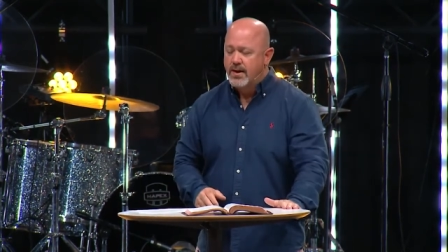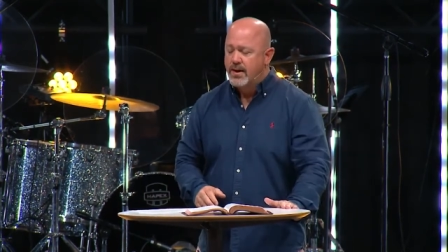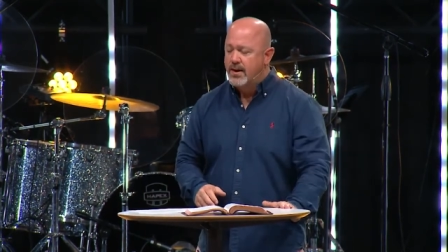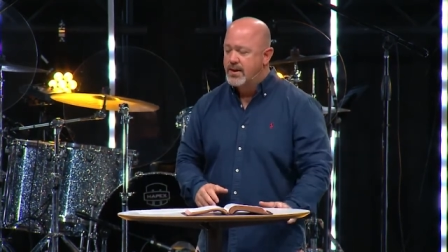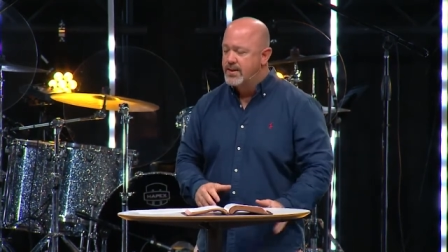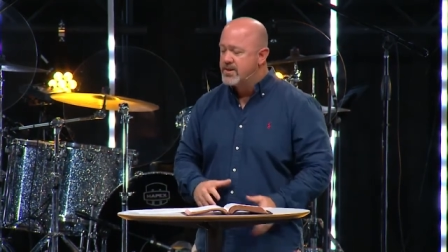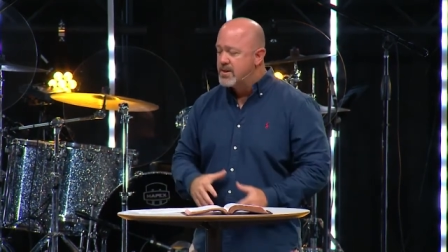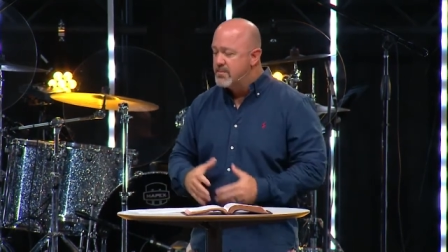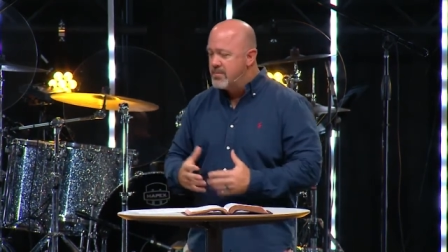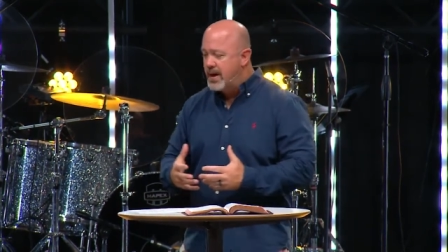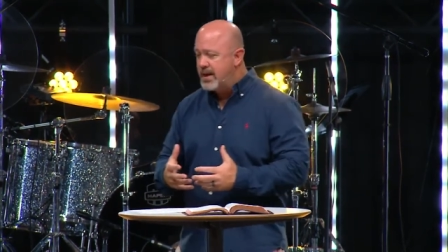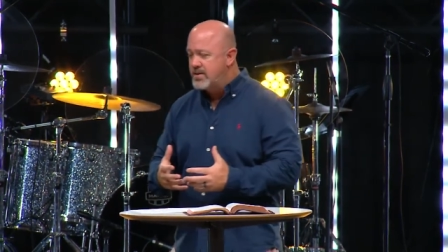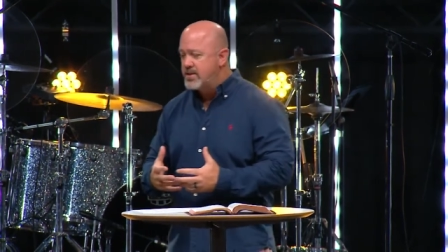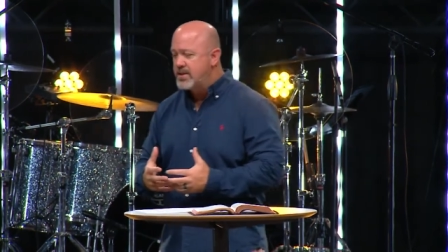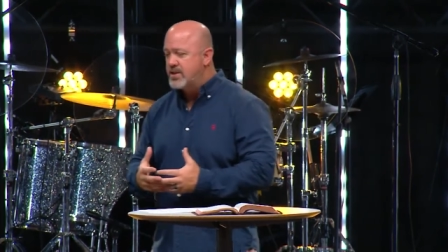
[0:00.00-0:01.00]
Uh, it's
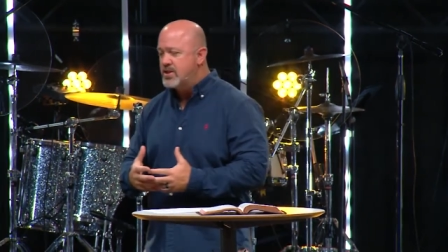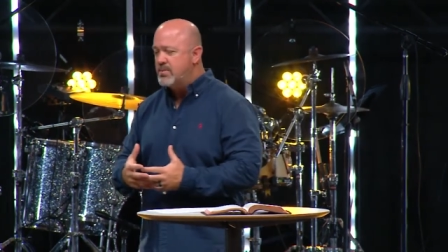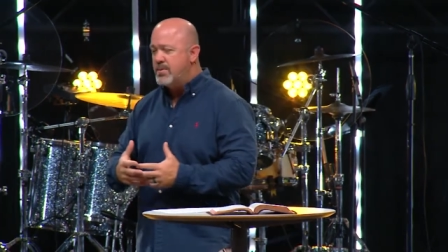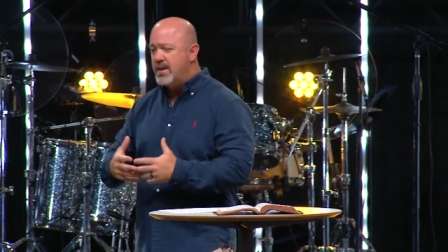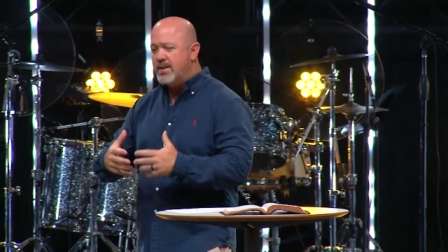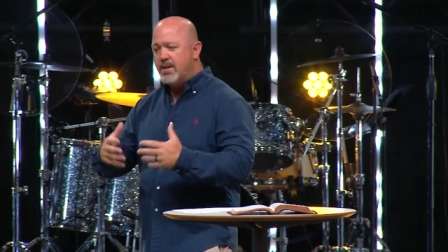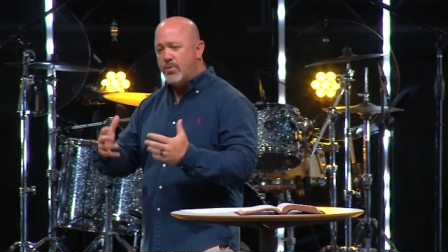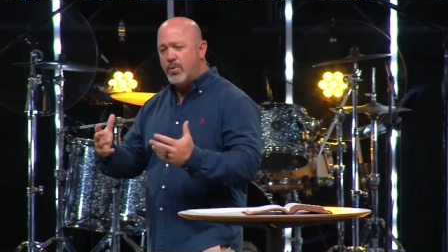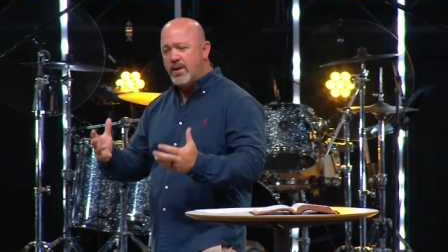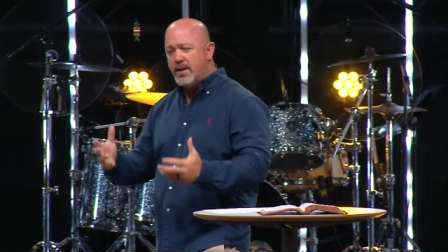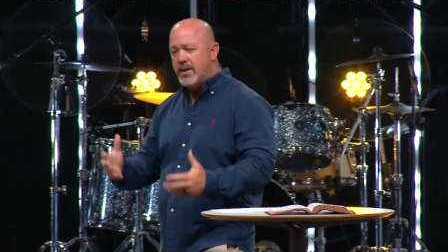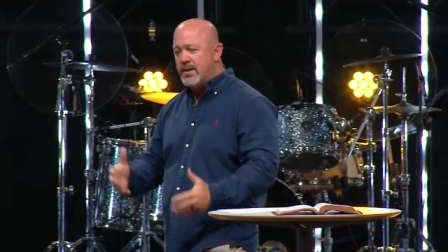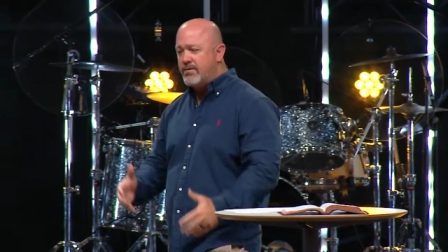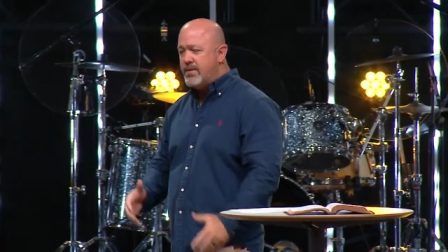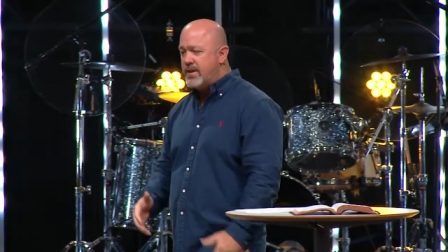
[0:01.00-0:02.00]
amazing to me that we
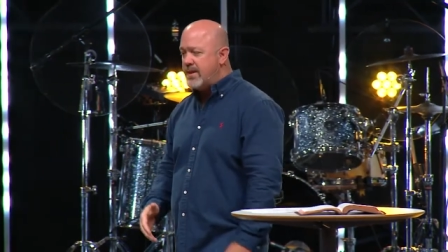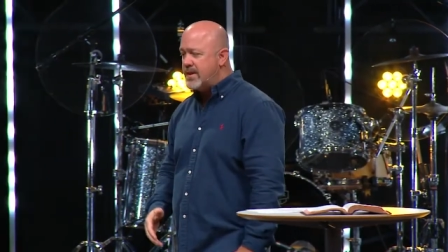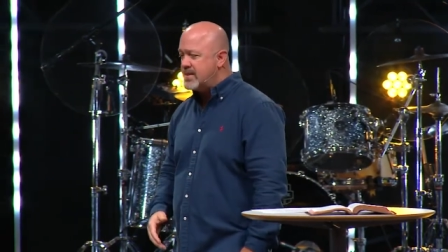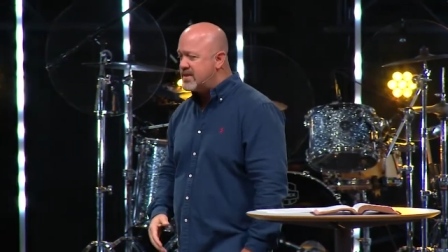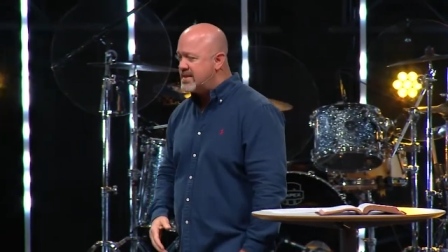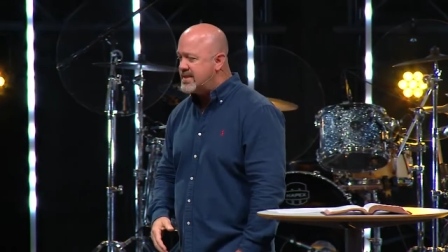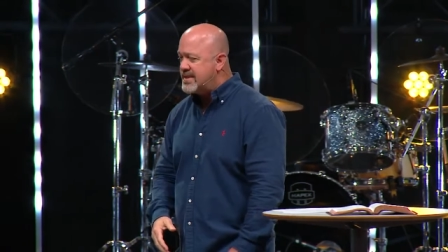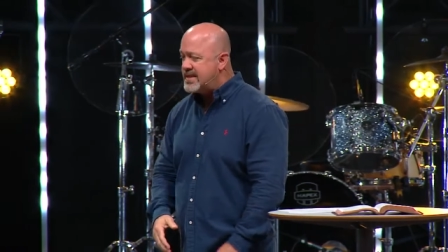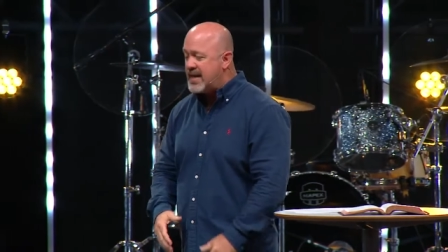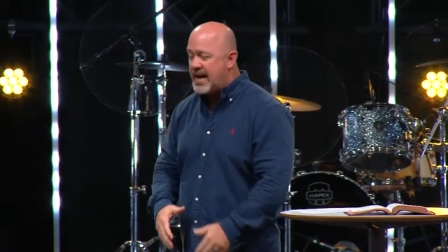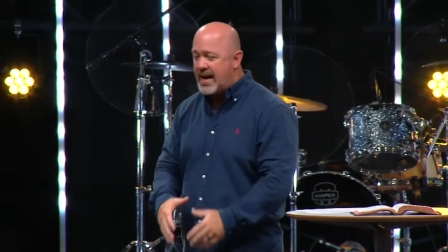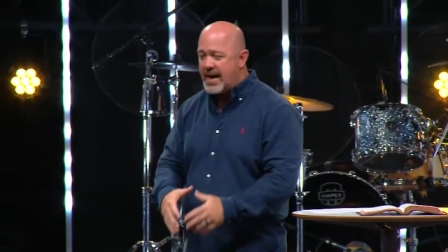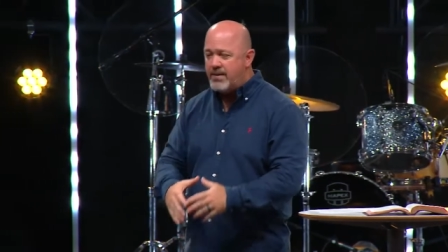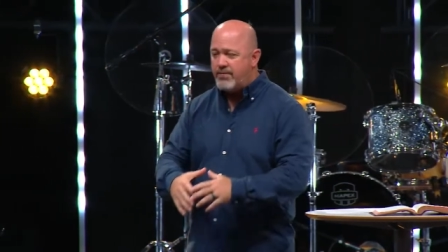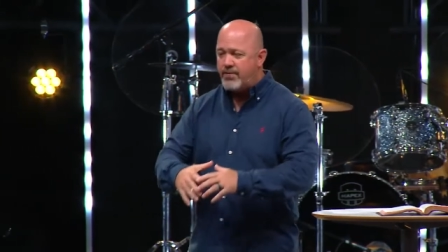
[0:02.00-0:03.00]
live in this
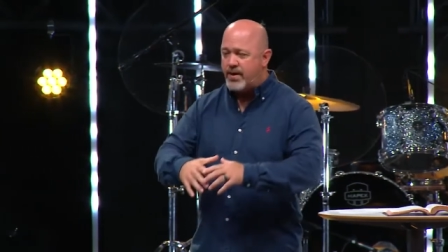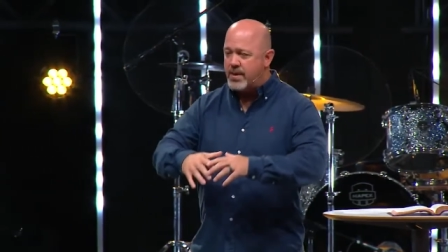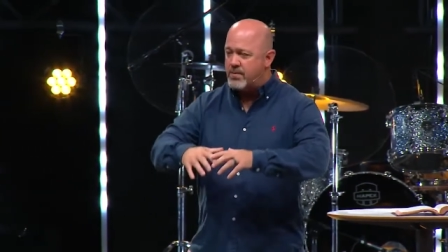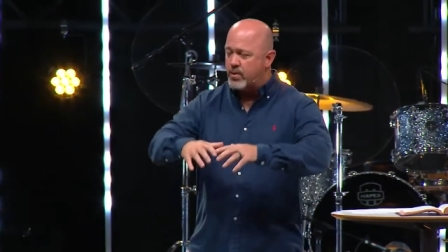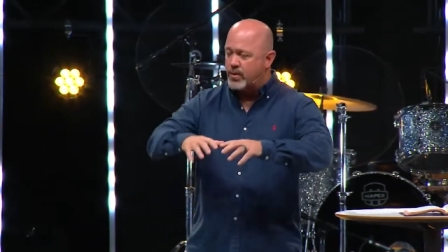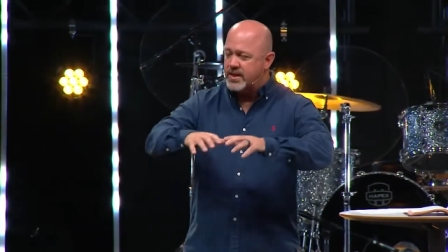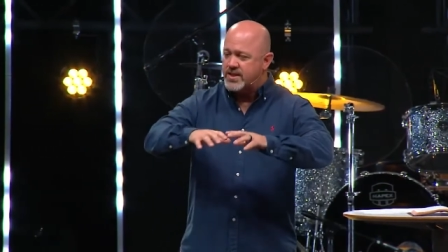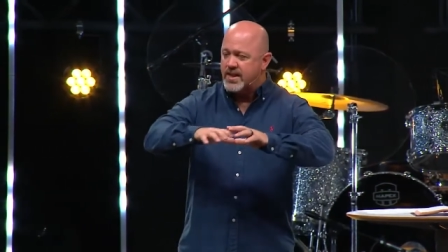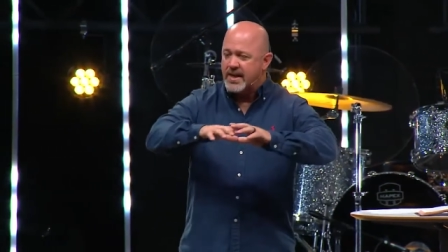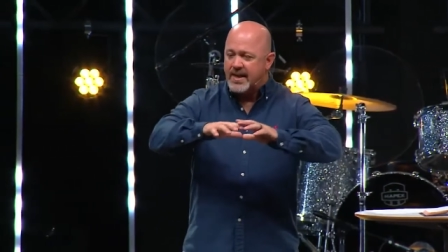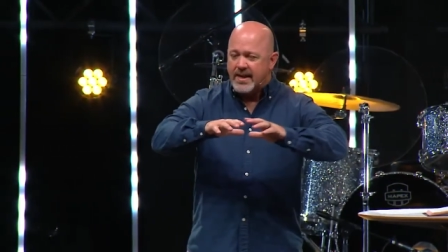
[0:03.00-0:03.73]
time frame in which